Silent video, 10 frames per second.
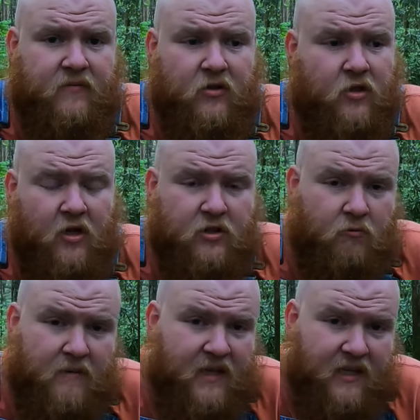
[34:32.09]
There's lots
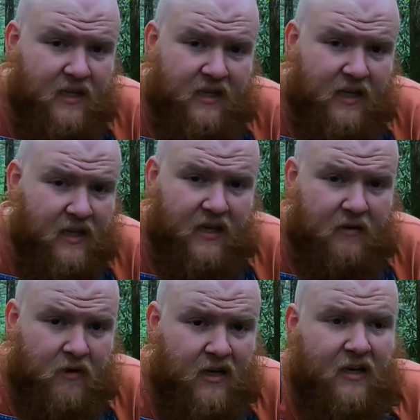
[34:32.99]
of women that didn't get
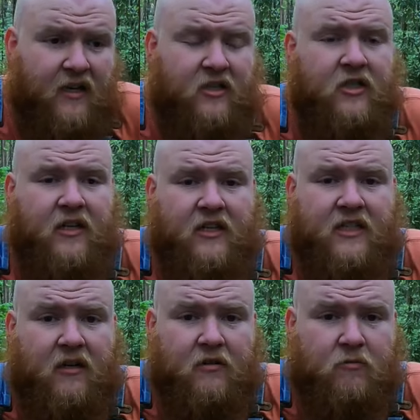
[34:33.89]
any recognition in
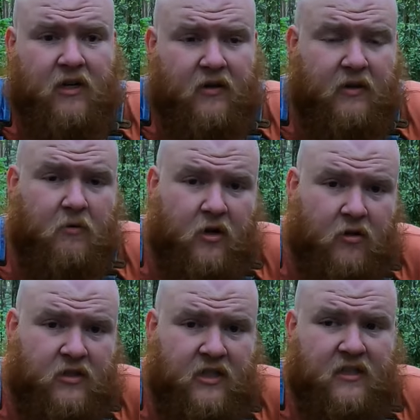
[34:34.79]
this era as well, that were
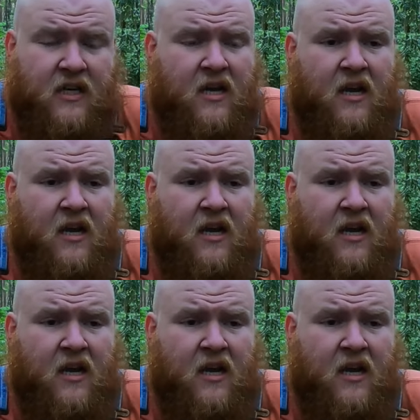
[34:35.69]
nurses,